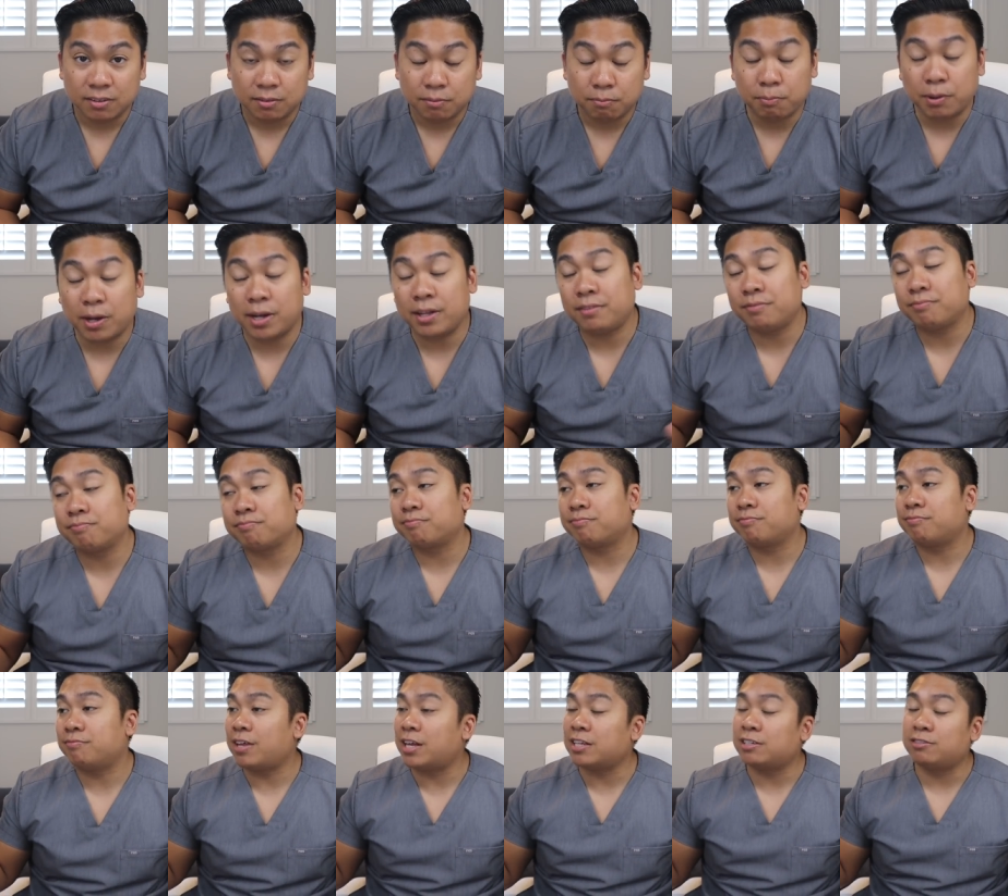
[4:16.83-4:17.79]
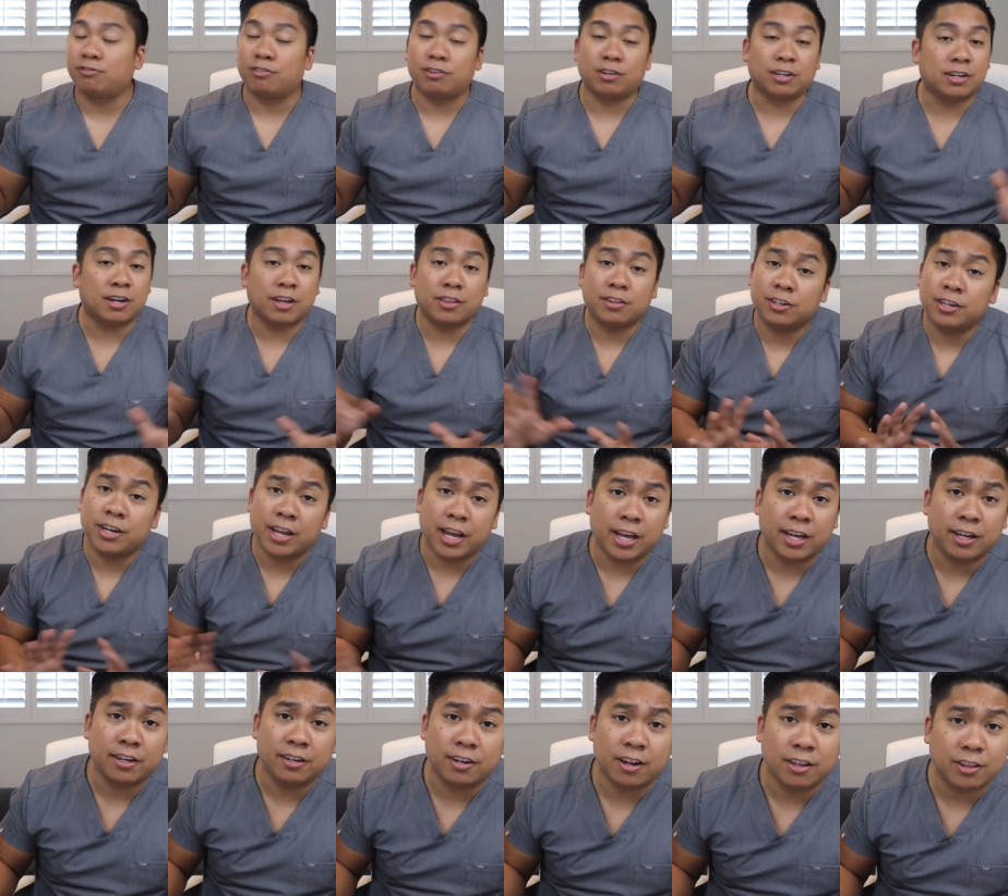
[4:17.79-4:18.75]
But that's for another
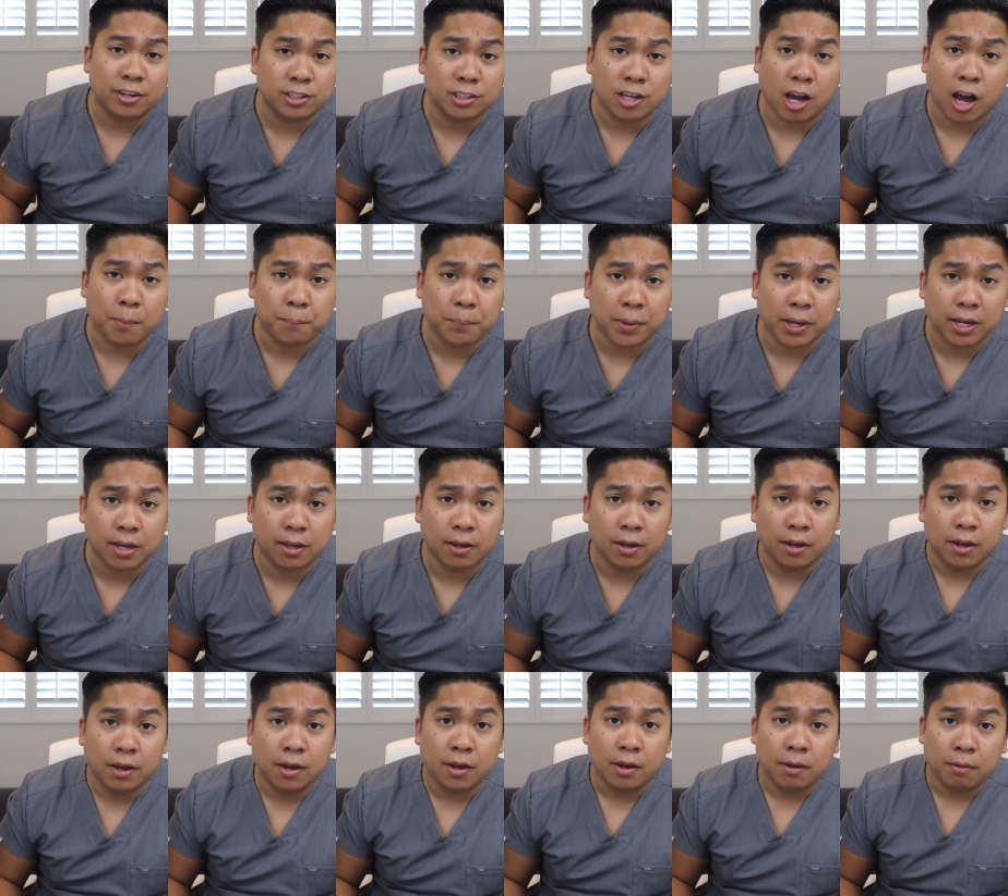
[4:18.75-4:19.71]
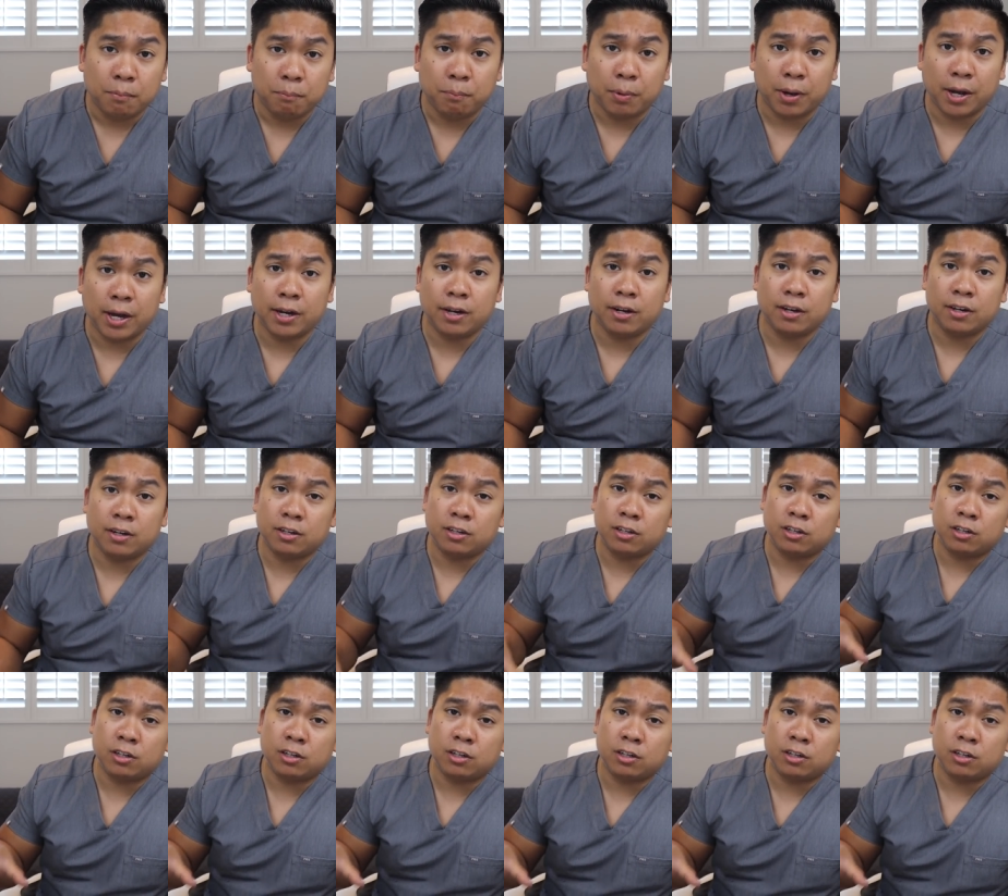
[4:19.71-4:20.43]
day, another topic. But